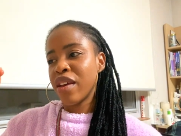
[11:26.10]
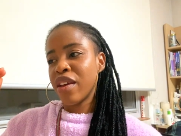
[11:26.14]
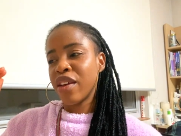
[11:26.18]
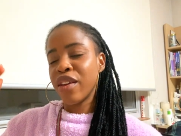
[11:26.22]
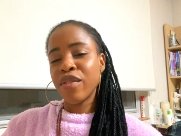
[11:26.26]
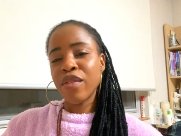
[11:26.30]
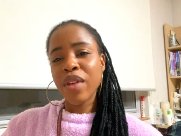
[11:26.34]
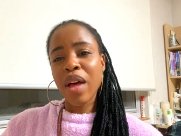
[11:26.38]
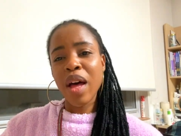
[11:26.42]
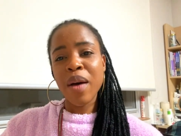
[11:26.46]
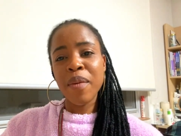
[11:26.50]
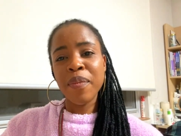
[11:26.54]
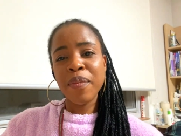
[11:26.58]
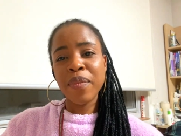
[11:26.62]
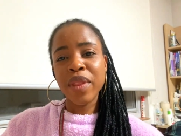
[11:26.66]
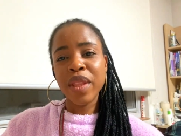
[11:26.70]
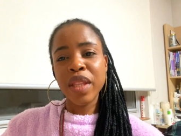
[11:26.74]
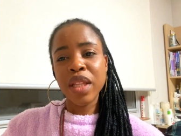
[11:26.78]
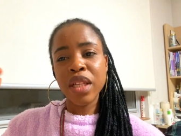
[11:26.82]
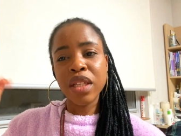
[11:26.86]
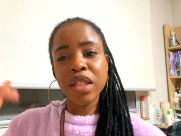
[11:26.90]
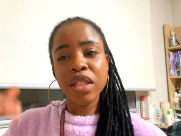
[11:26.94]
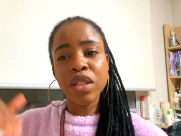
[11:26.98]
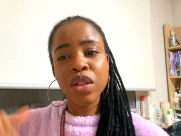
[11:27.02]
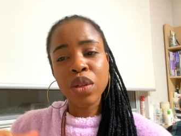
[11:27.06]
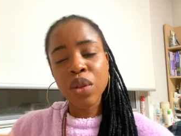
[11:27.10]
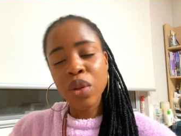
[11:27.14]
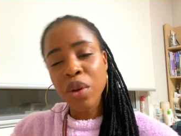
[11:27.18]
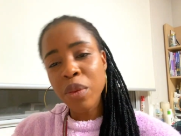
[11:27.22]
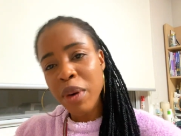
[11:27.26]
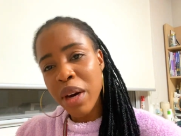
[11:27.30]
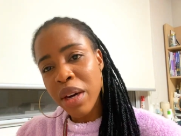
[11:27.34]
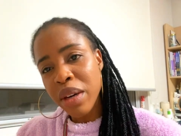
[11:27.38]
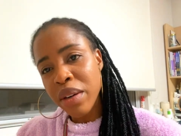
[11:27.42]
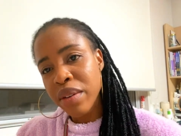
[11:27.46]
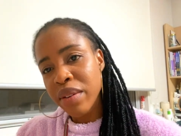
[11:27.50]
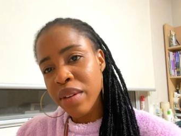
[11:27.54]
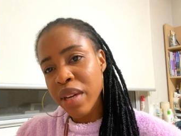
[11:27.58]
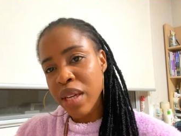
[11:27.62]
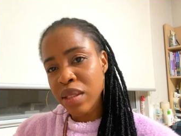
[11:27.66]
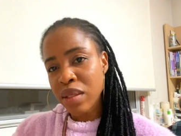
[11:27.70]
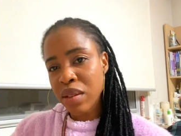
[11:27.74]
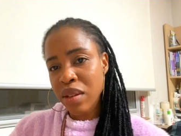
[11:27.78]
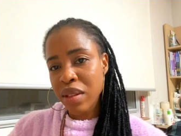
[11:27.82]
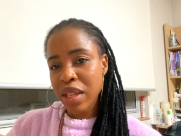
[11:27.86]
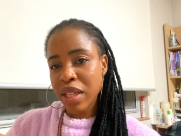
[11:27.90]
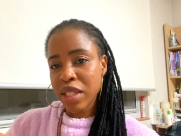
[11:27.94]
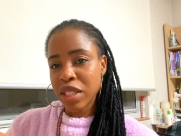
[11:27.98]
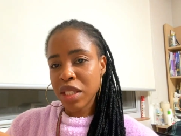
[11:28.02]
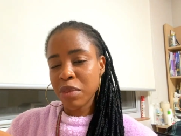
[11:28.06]
Global Career
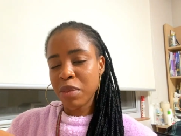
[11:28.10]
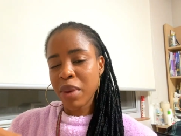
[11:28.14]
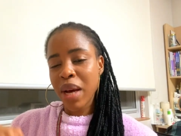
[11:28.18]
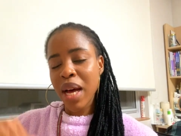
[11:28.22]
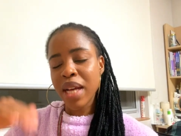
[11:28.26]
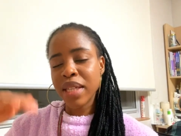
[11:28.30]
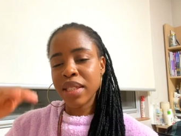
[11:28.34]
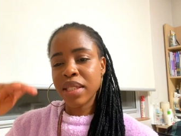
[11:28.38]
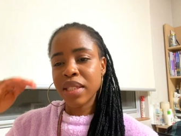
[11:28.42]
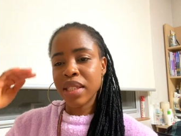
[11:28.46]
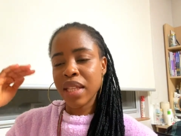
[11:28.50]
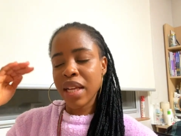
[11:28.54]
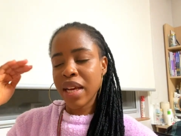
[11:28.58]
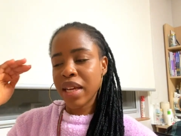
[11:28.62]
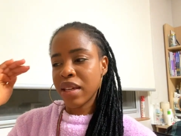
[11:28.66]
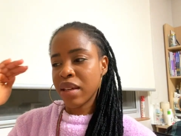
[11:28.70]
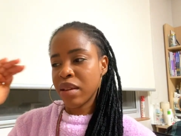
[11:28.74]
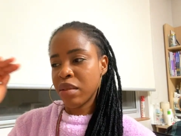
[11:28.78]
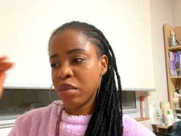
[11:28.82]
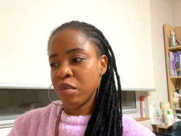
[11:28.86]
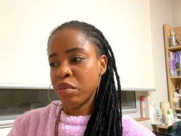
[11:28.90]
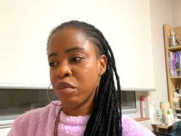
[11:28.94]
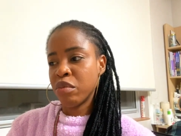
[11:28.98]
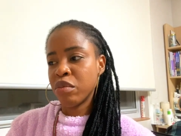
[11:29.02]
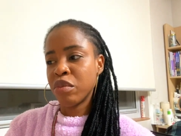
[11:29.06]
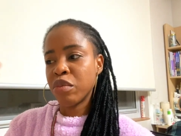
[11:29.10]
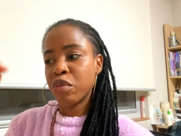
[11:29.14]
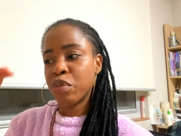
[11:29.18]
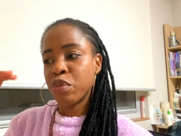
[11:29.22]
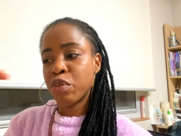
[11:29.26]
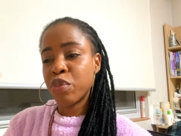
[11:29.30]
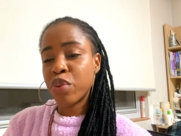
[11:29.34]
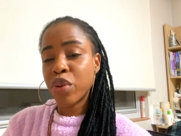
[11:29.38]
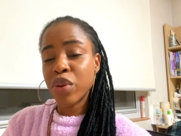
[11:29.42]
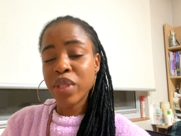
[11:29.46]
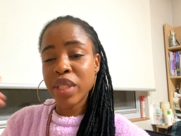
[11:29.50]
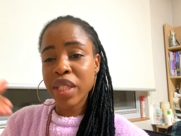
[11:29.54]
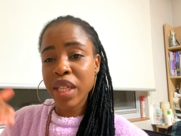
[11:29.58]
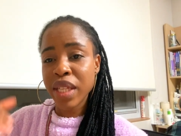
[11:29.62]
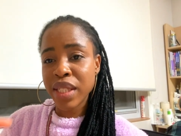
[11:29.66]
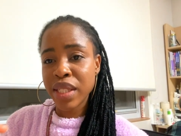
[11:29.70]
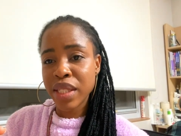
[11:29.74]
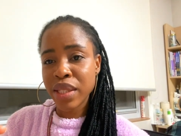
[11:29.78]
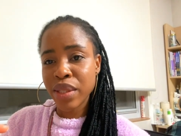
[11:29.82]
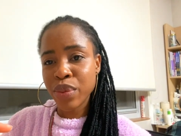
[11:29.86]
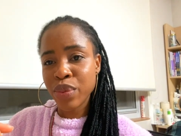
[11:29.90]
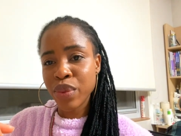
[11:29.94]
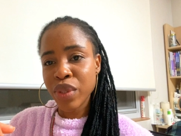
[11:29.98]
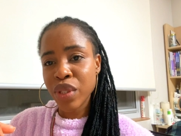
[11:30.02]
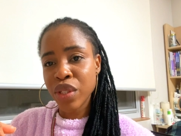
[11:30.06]
Scholarship has like
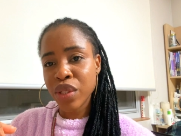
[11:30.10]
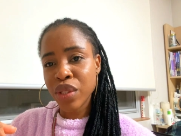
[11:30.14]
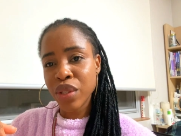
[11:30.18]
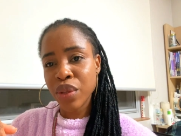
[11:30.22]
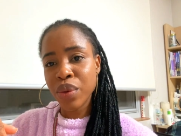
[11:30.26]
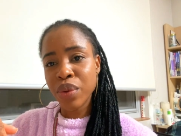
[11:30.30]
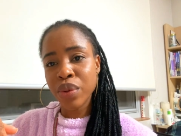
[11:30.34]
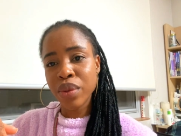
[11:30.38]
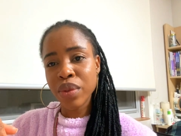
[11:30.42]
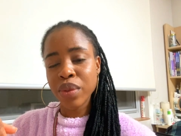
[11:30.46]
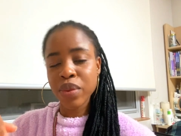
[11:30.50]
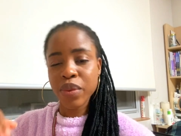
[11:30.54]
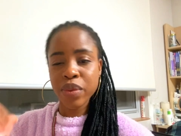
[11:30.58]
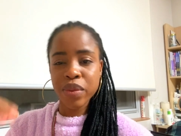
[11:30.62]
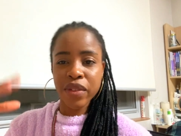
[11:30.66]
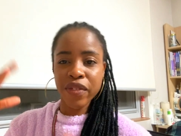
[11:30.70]
processes which they go through.